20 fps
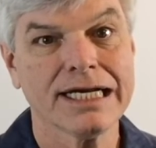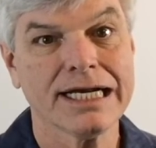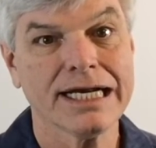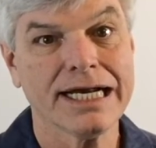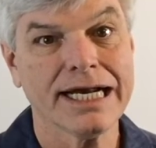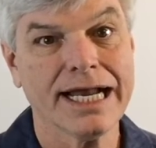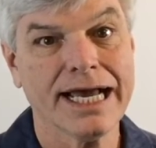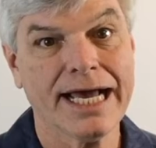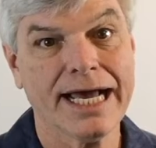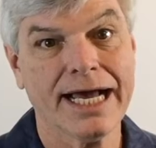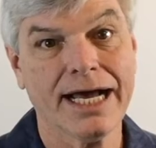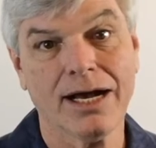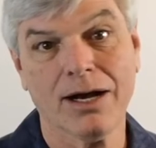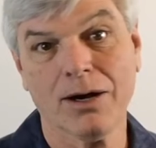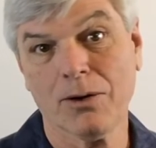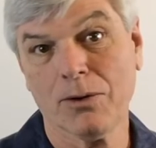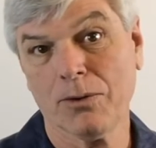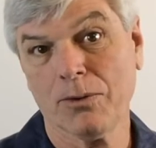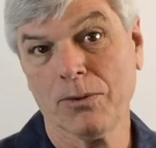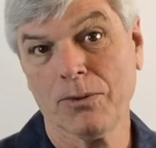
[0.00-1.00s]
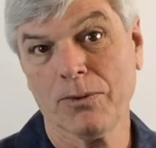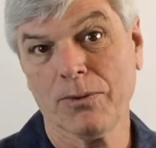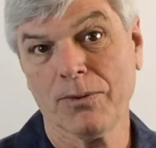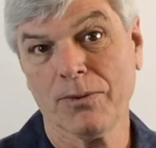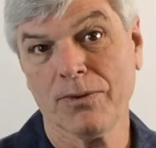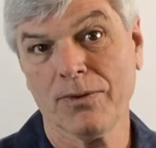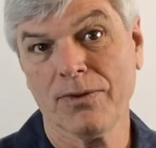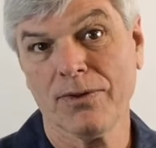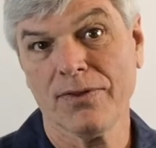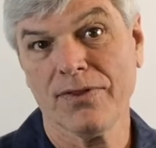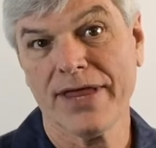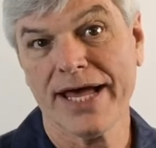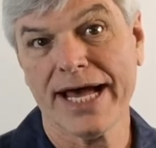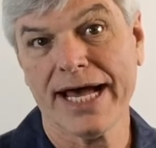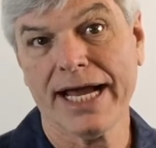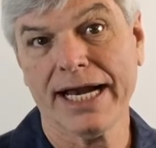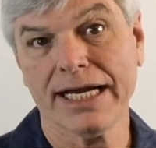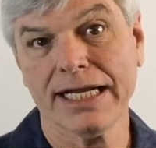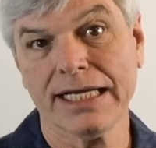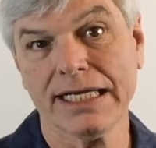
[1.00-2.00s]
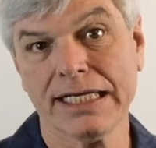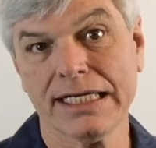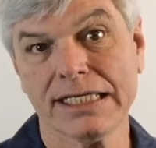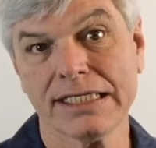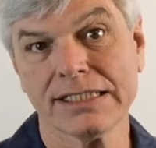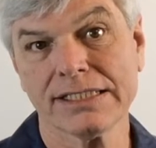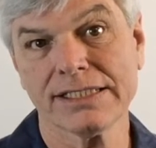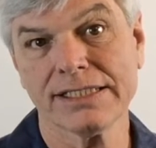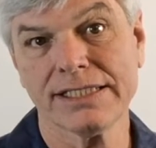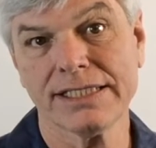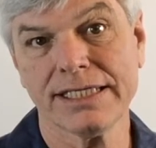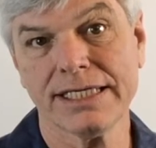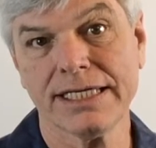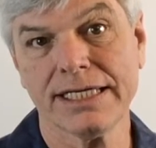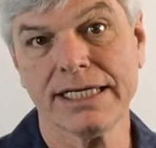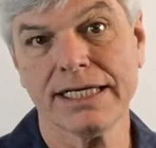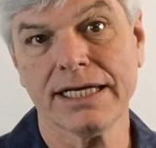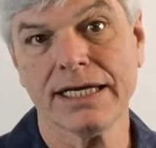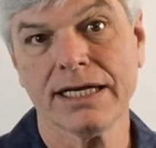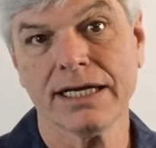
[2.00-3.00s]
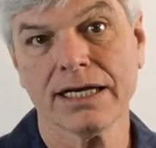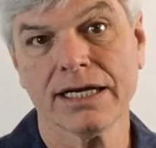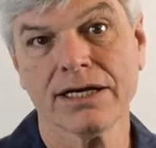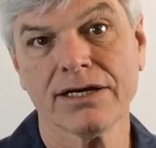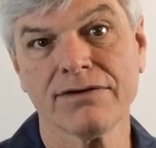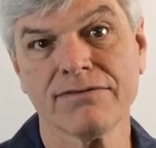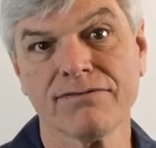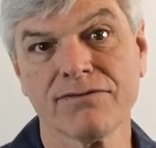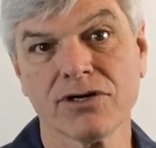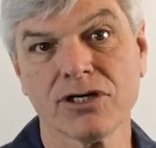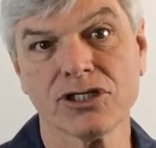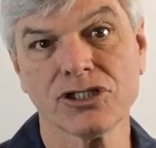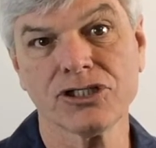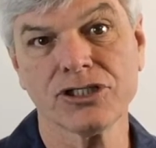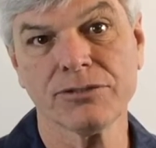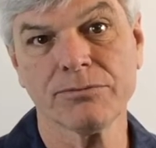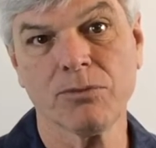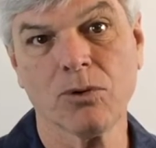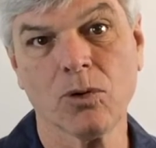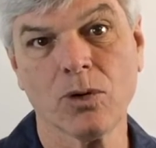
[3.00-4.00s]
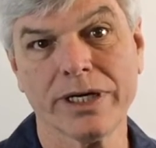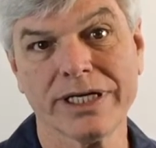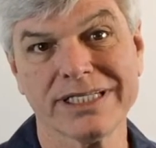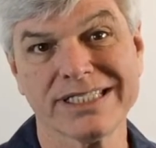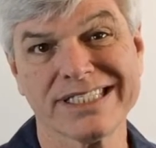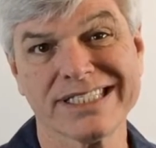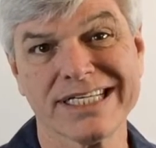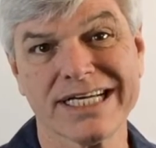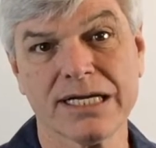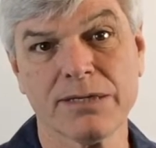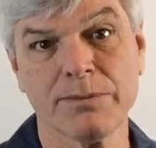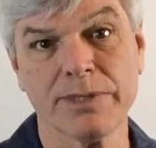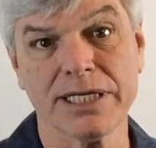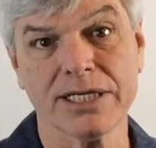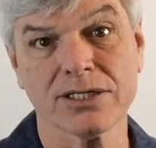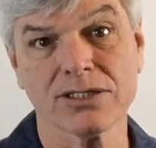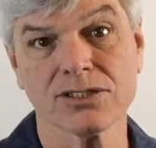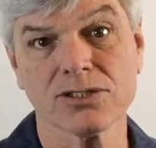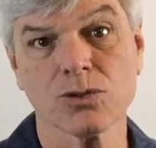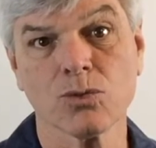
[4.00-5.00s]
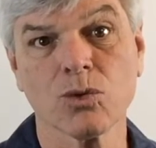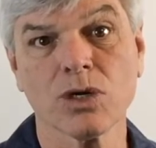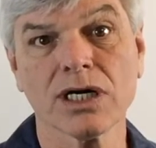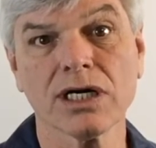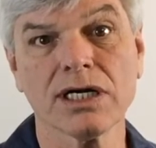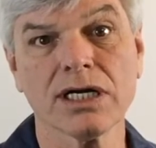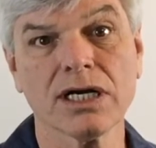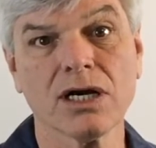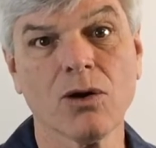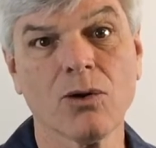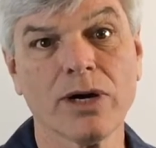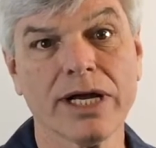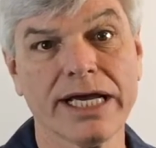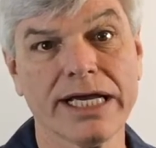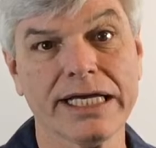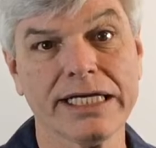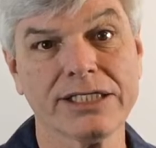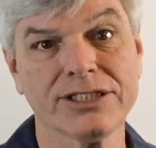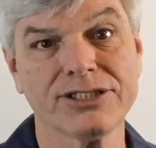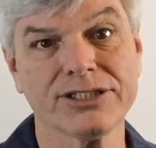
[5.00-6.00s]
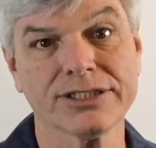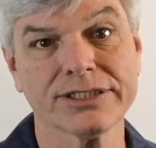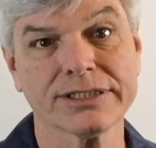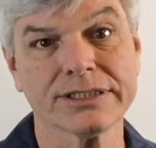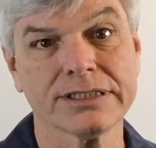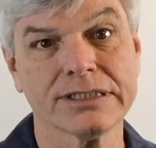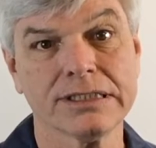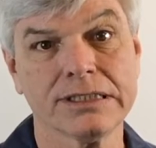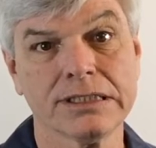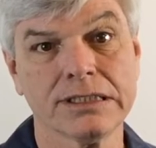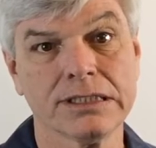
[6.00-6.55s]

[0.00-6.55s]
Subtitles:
Now, that is the conversion point, centimeters. We're going to go to inches.